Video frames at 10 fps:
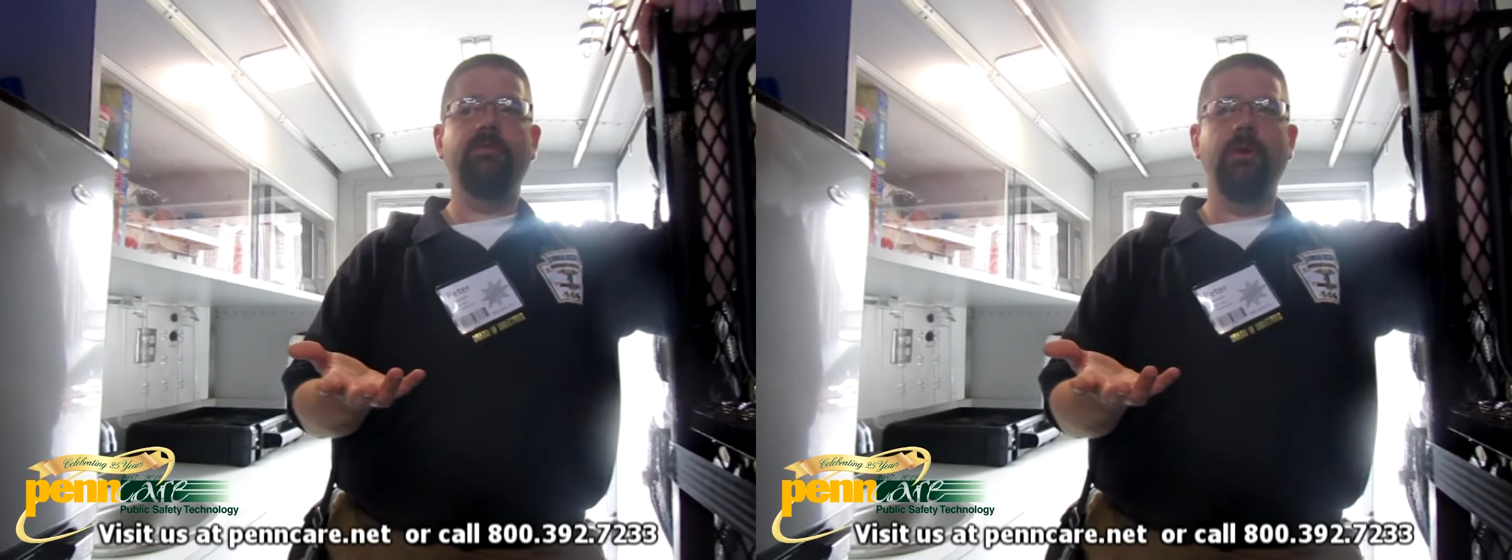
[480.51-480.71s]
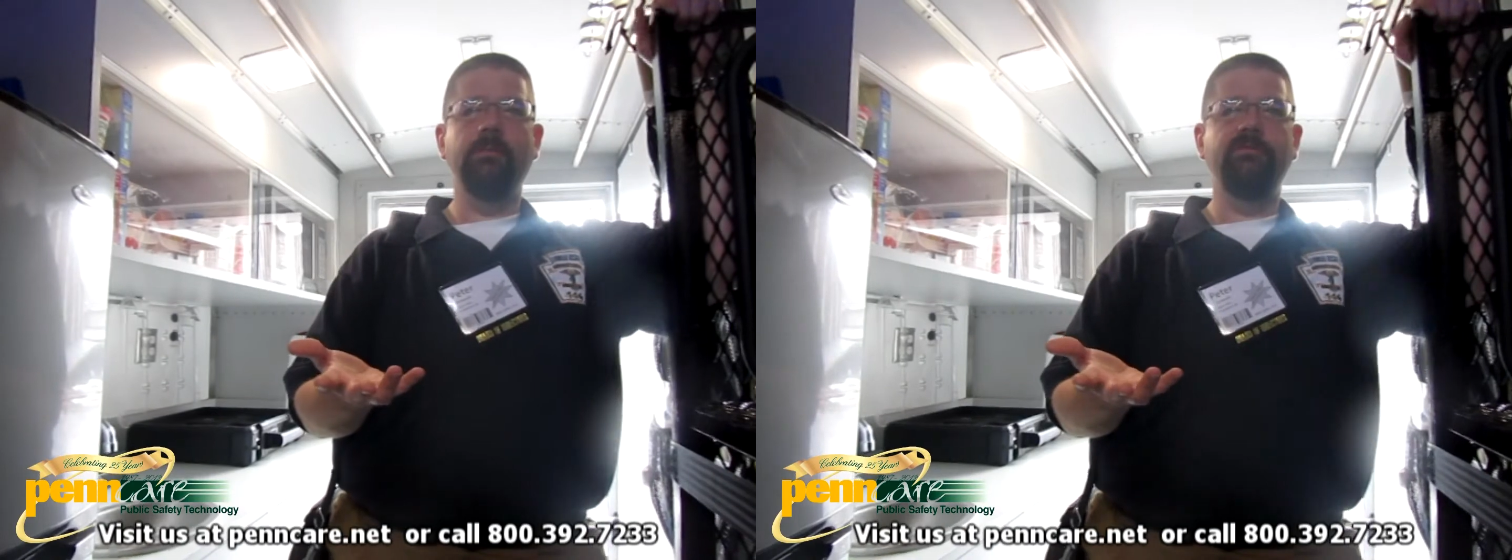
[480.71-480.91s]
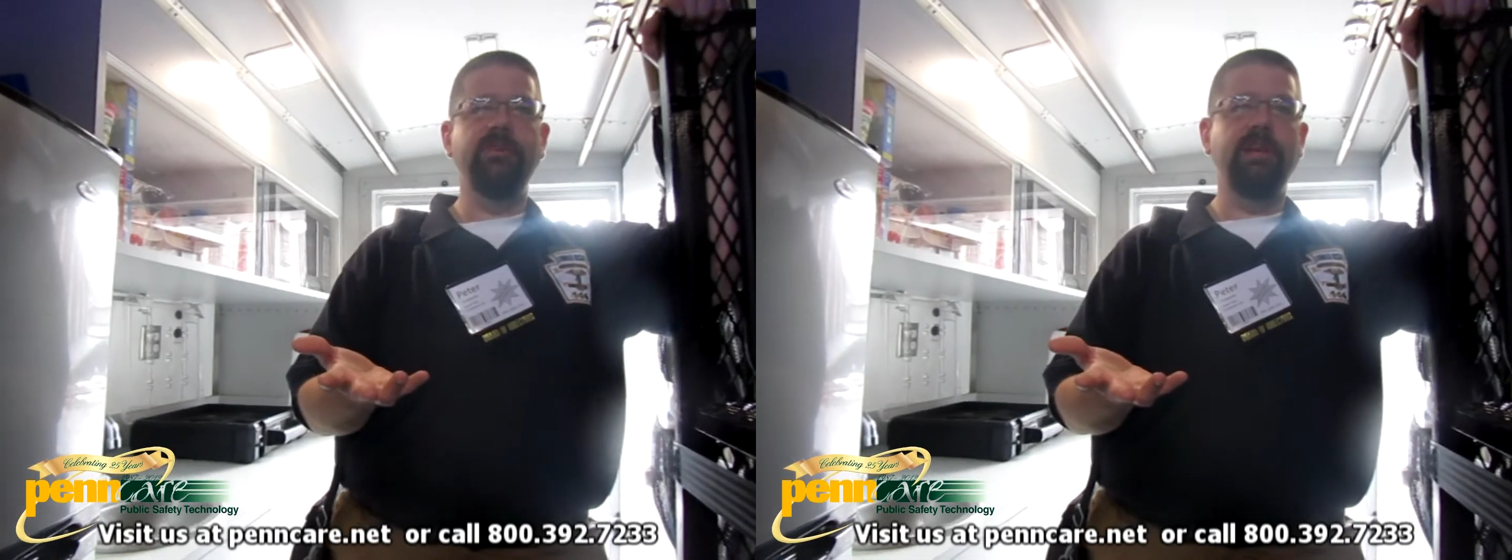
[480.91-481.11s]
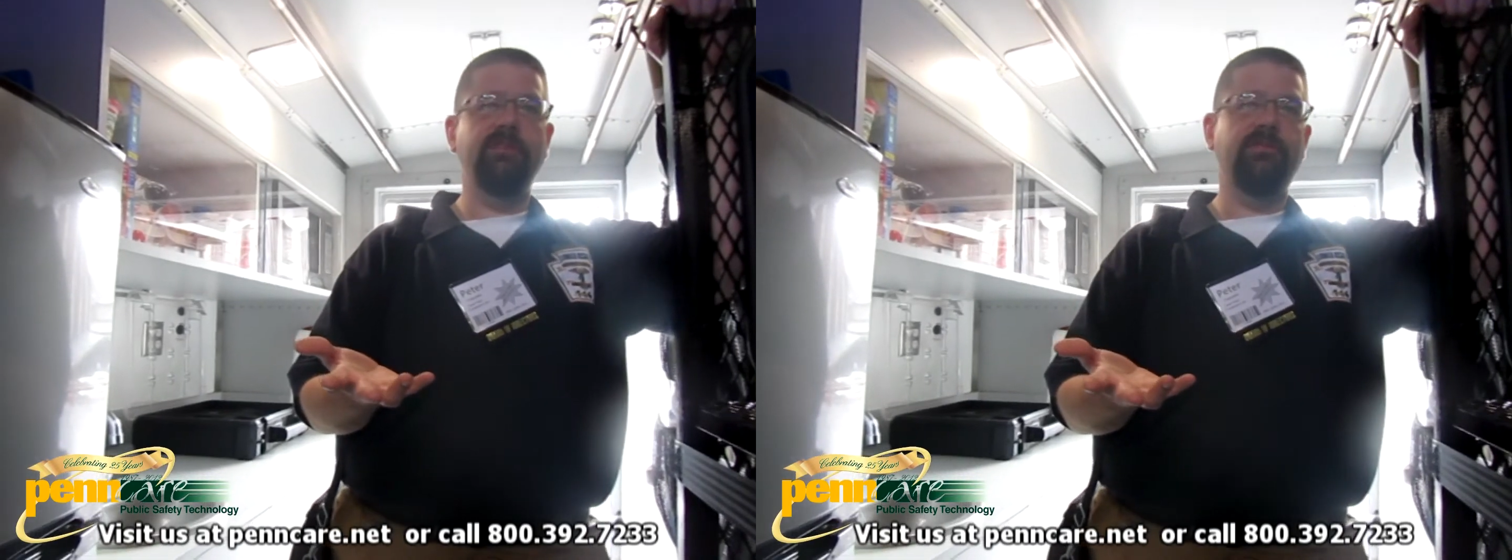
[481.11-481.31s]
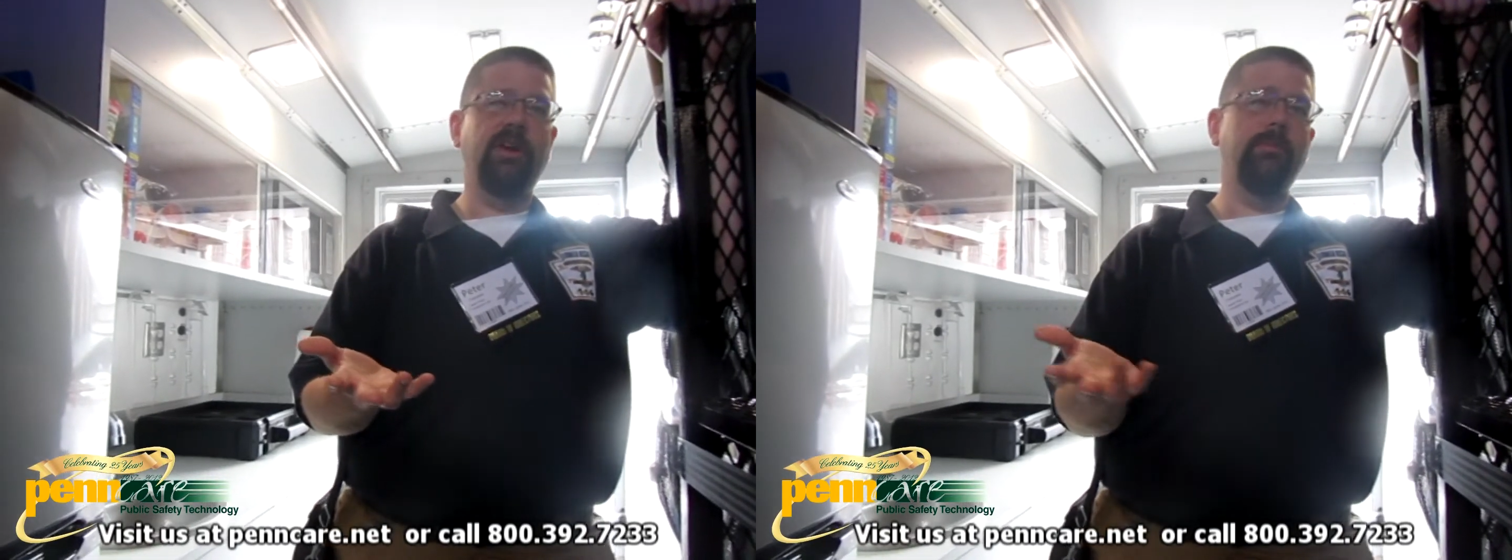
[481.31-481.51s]
from
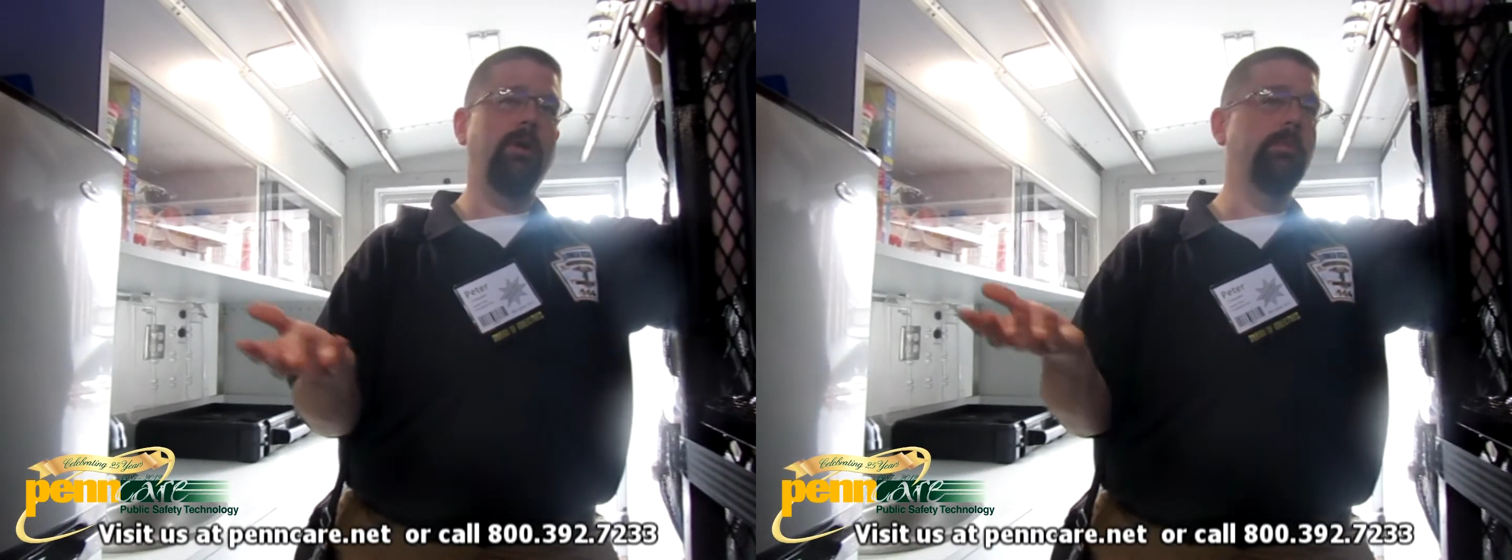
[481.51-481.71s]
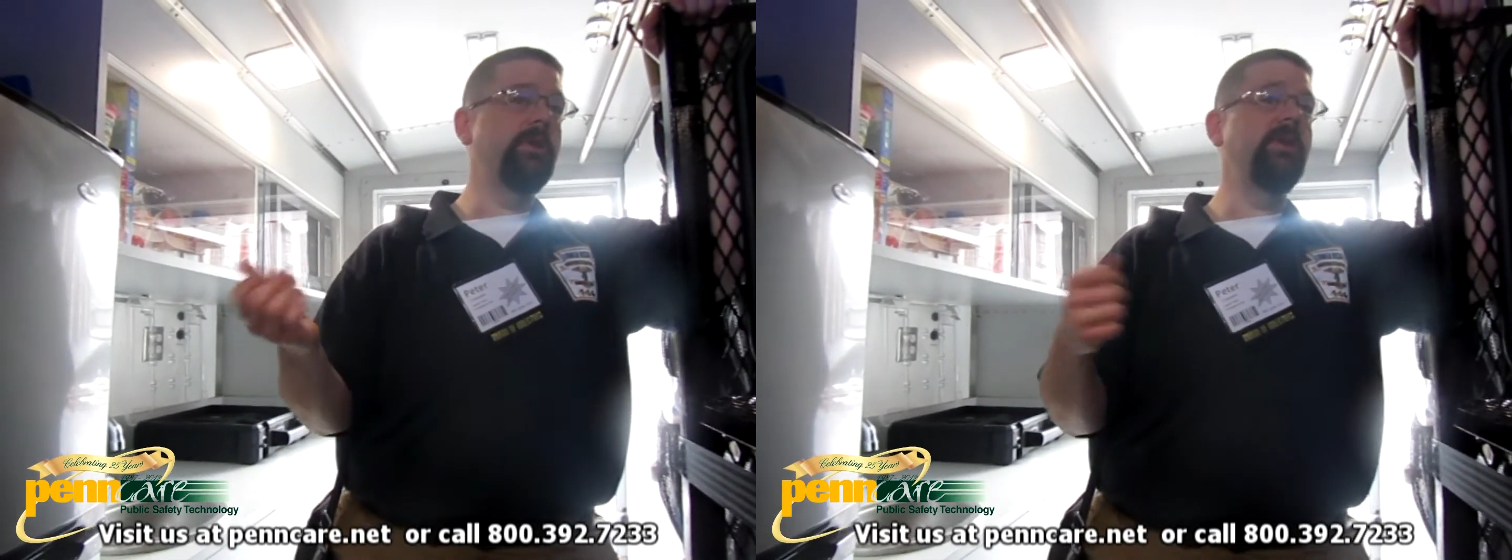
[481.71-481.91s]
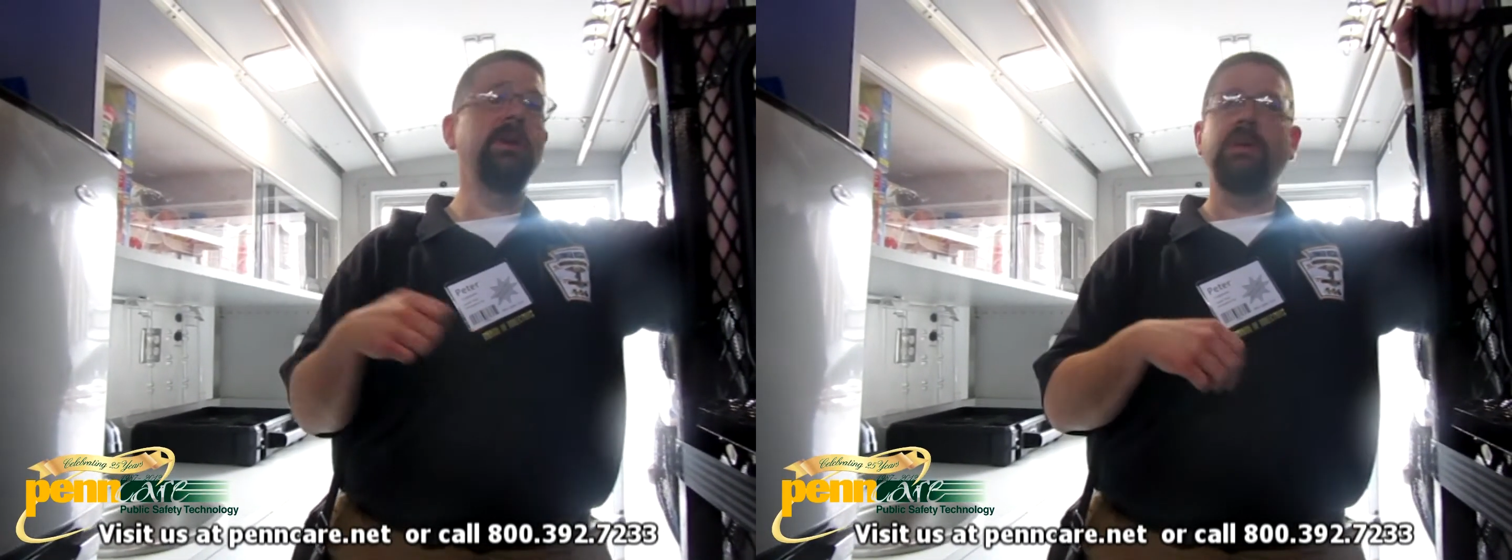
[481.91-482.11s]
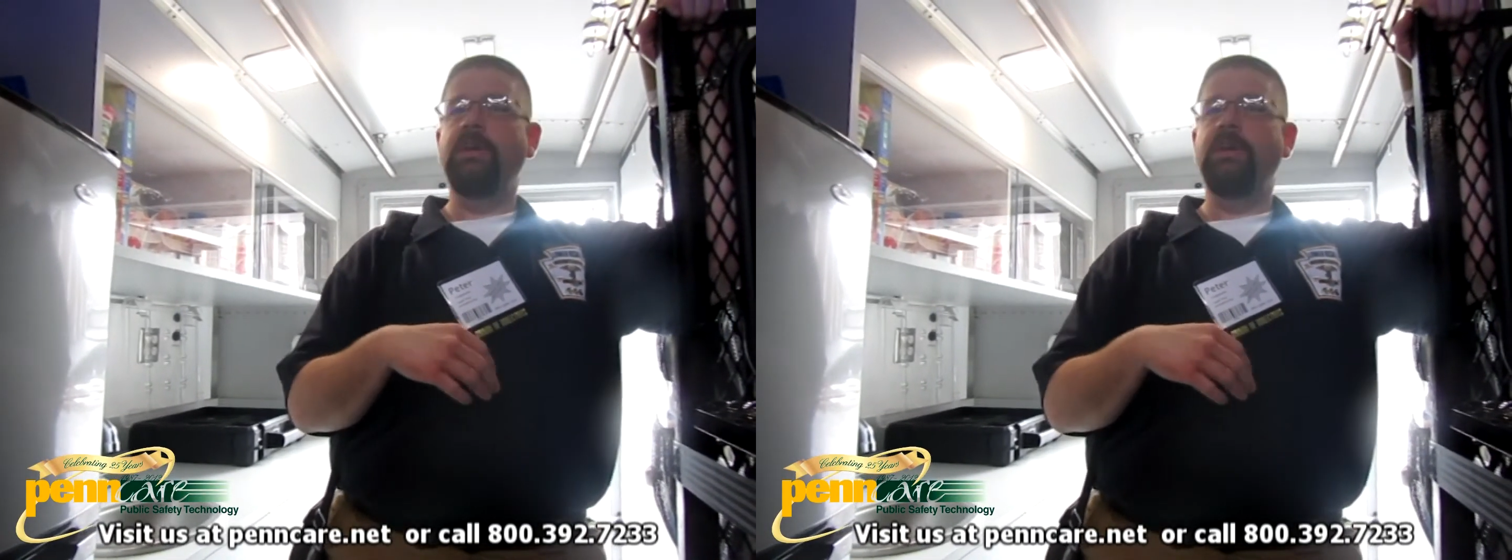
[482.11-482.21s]
Phoenix Fire Department.